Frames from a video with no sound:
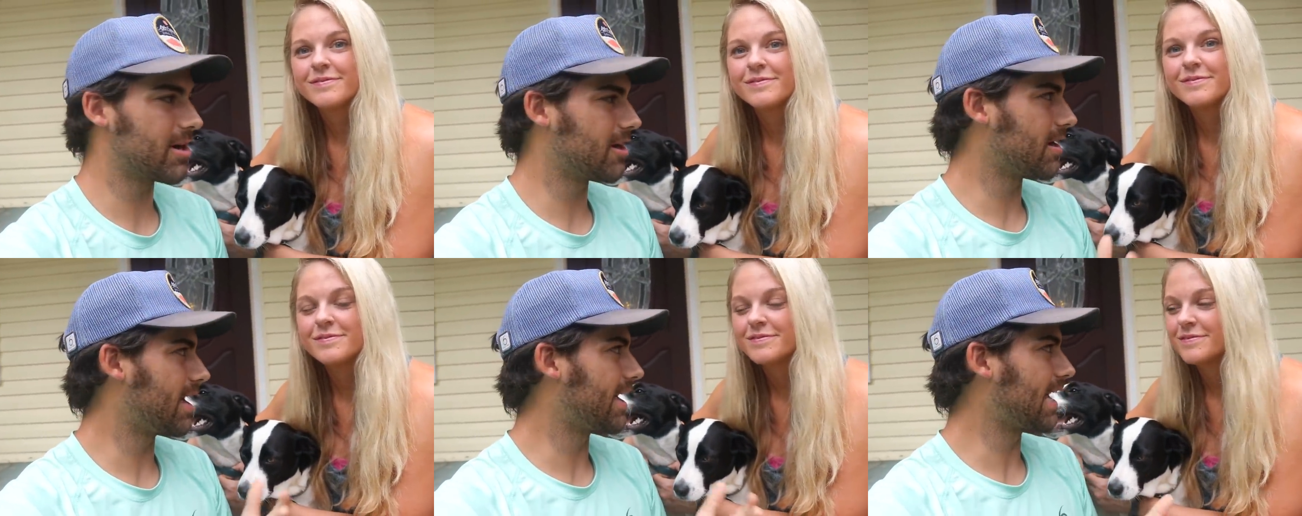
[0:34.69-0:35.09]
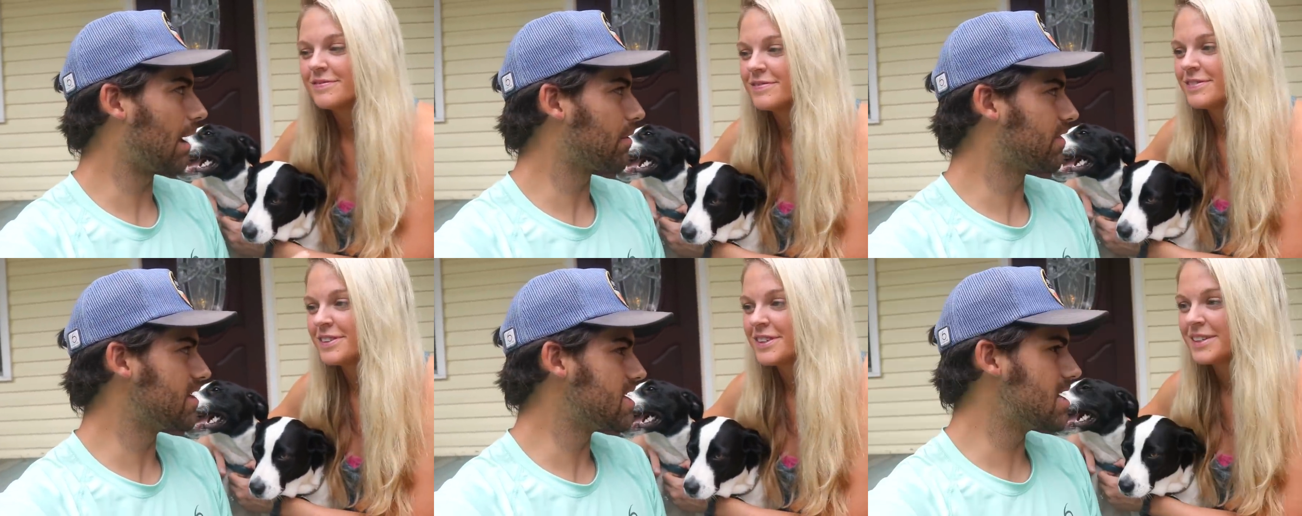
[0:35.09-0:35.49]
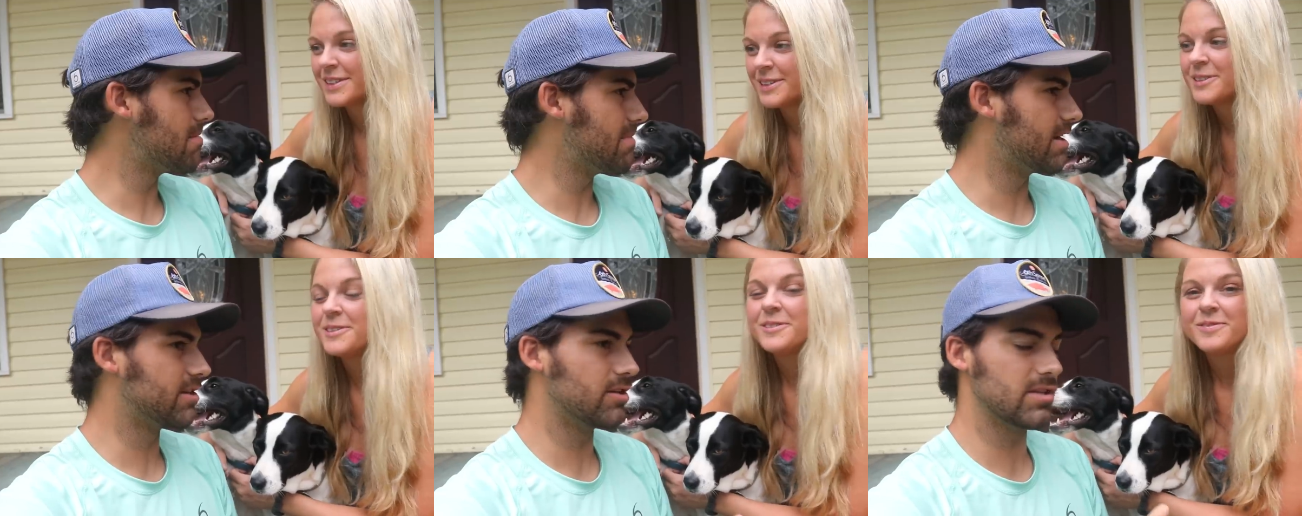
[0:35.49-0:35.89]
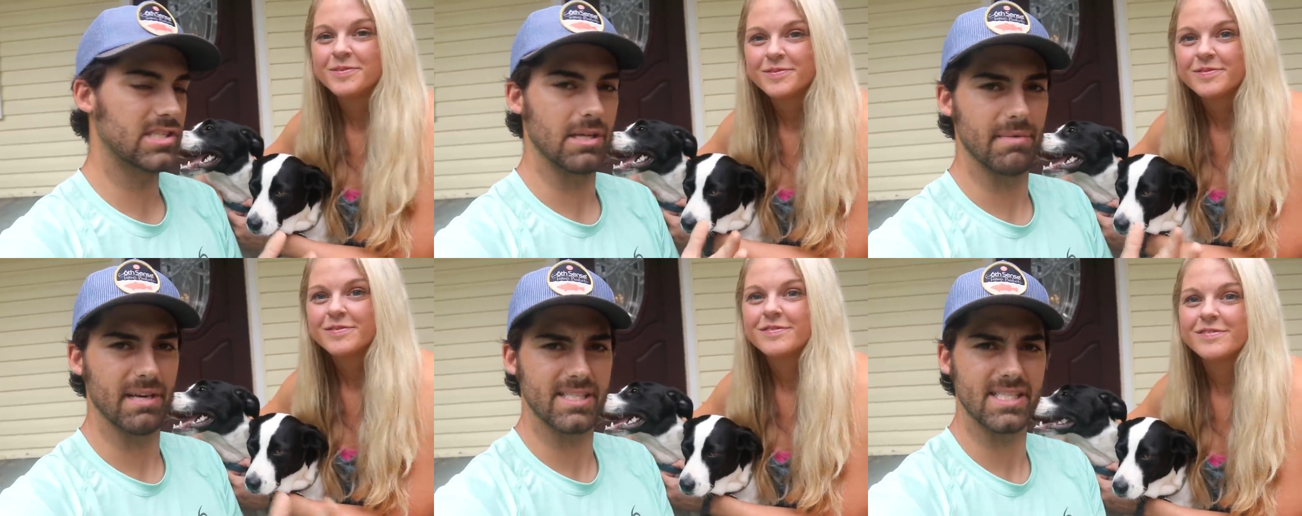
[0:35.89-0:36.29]
Speaker 1: we're here to hang out with him and do
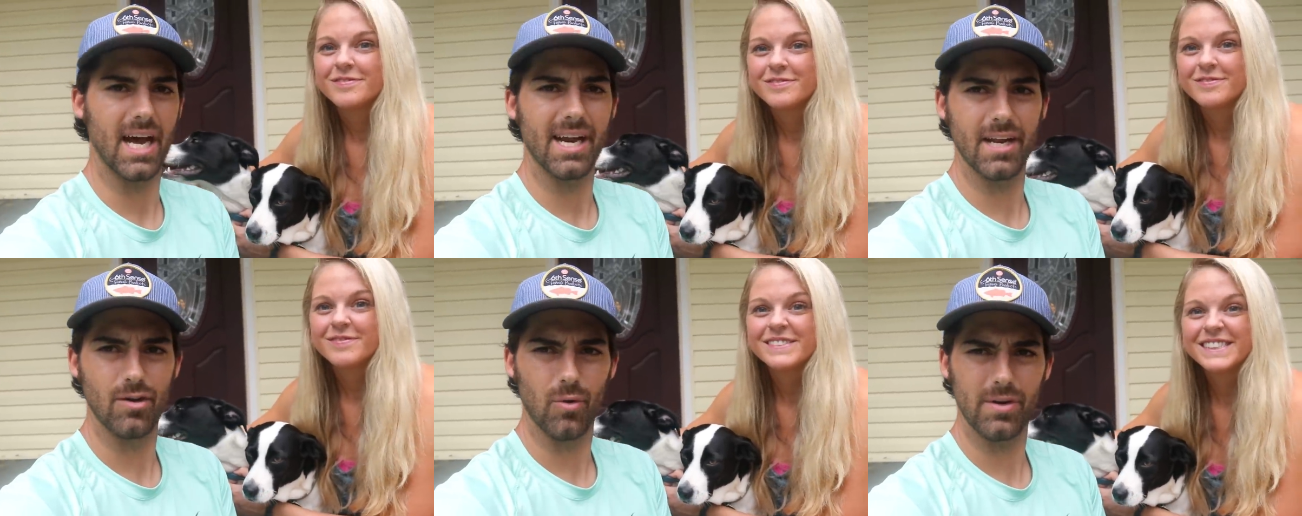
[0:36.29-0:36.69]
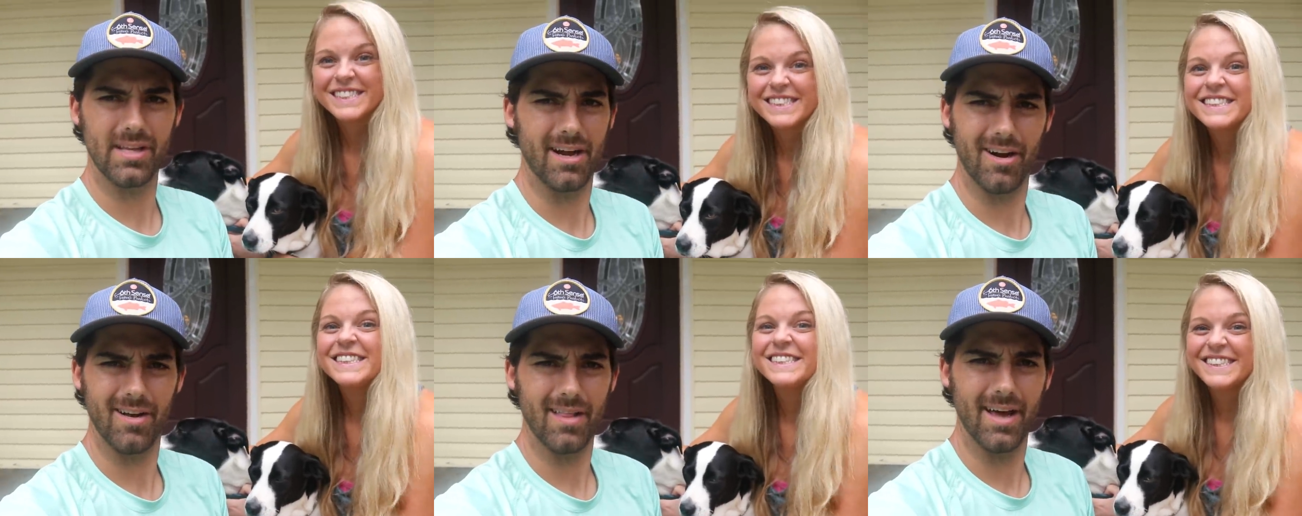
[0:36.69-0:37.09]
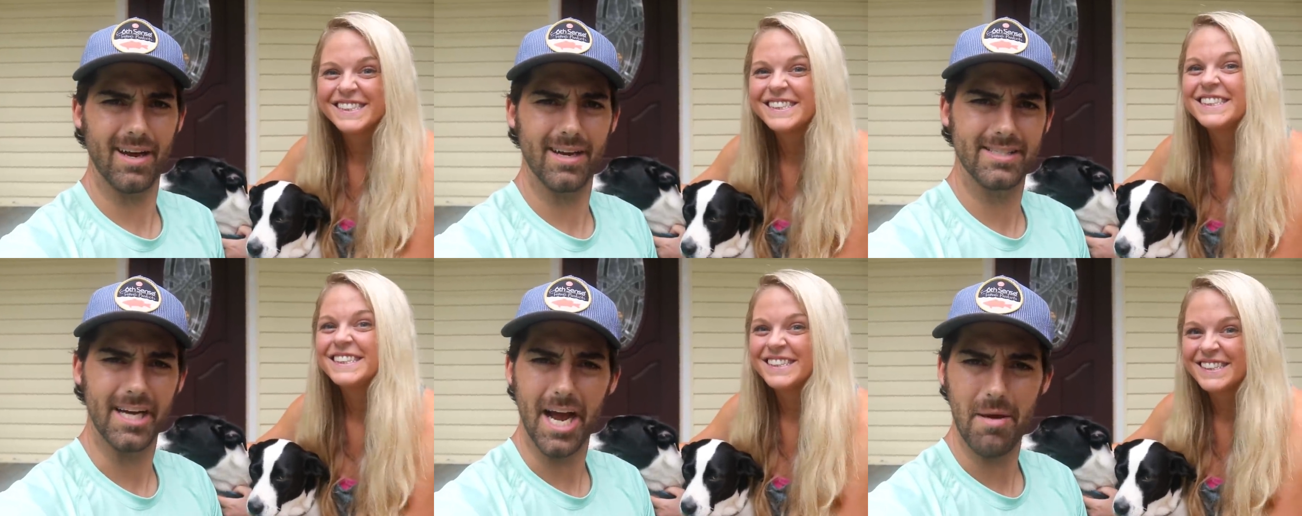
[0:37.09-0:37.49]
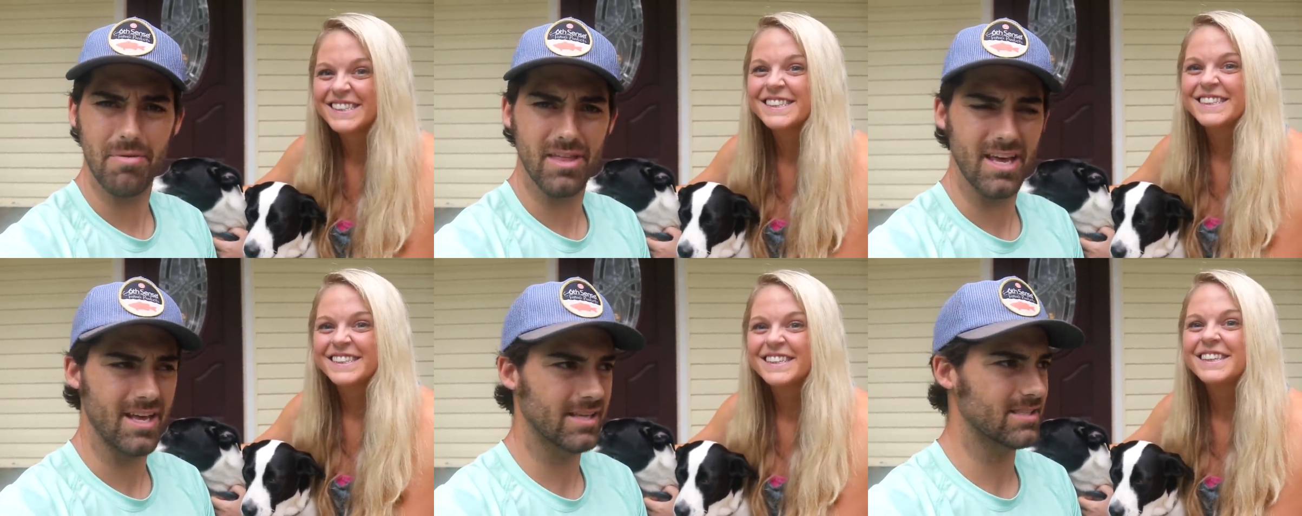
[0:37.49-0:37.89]
some exciting North Carolina type
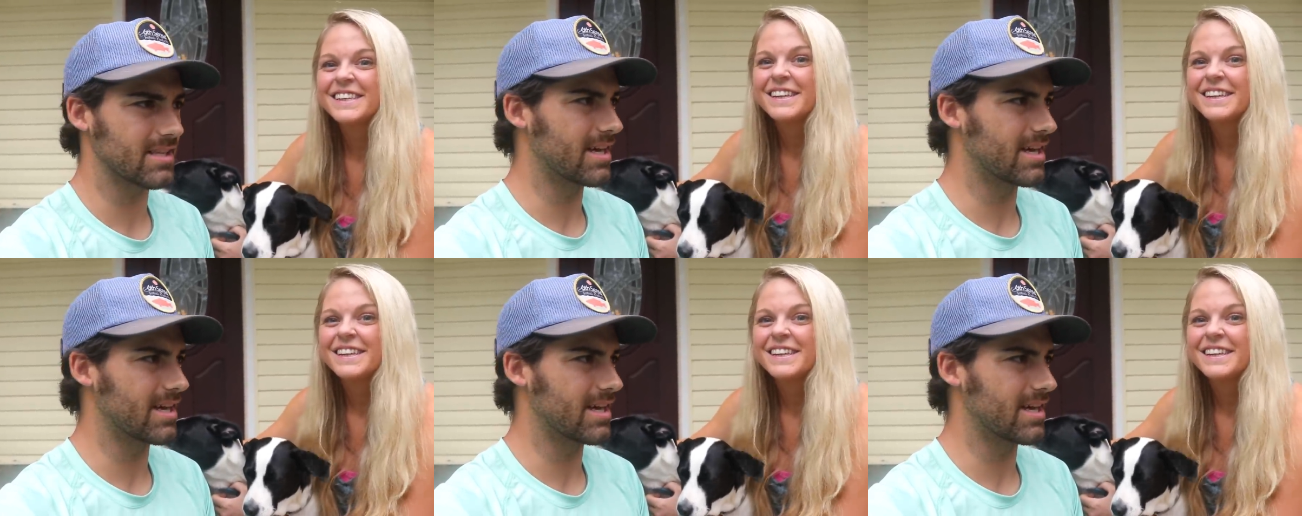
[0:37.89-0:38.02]
things,